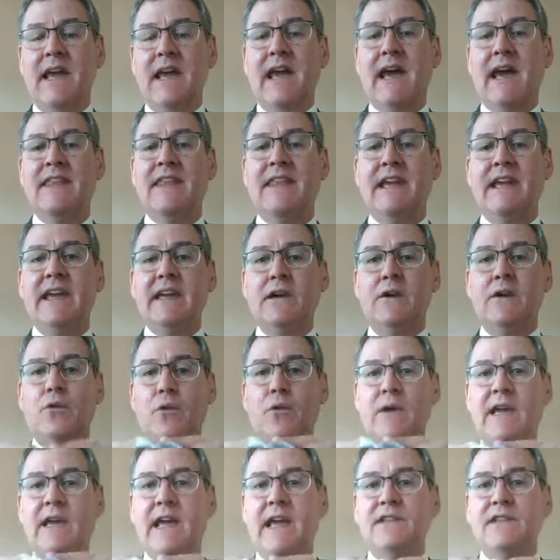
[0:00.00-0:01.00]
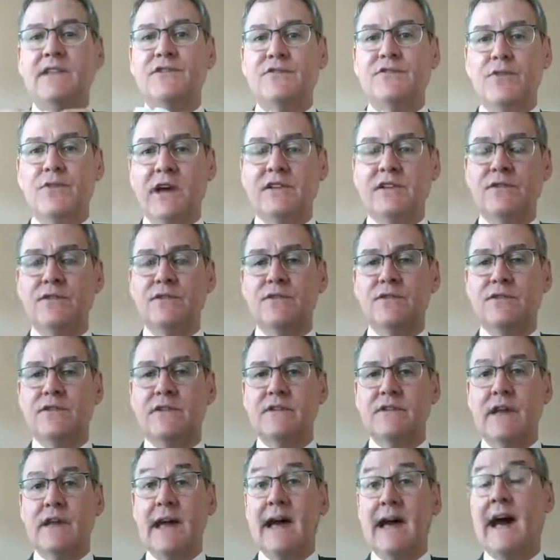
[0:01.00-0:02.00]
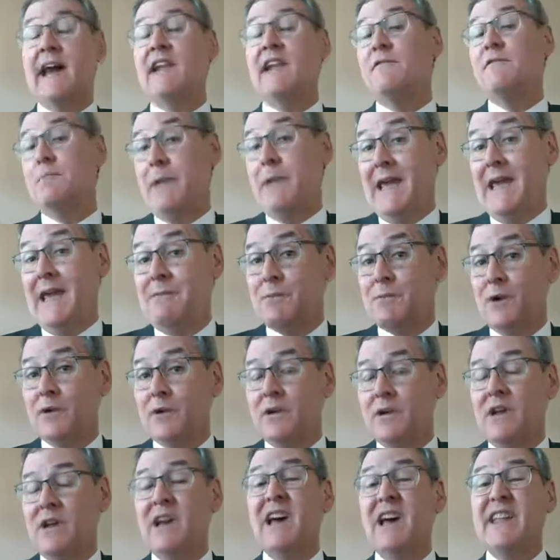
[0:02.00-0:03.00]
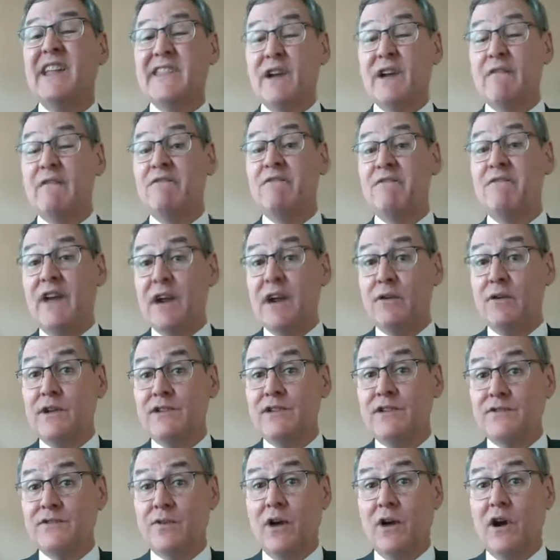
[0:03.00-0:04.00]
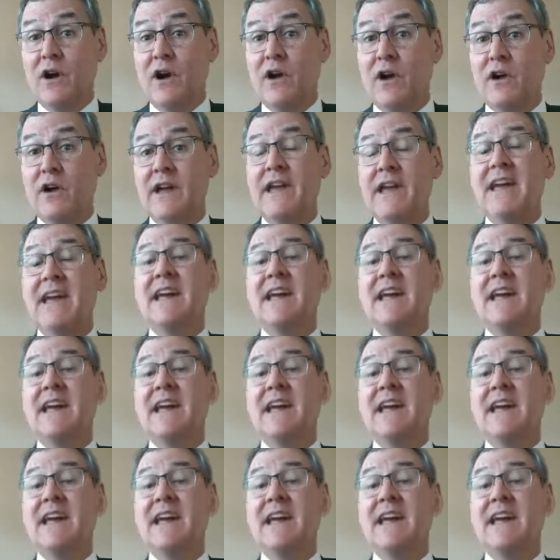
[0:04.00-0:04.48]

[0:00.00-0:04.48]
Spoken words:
and they can create structures out of paper that are very strong,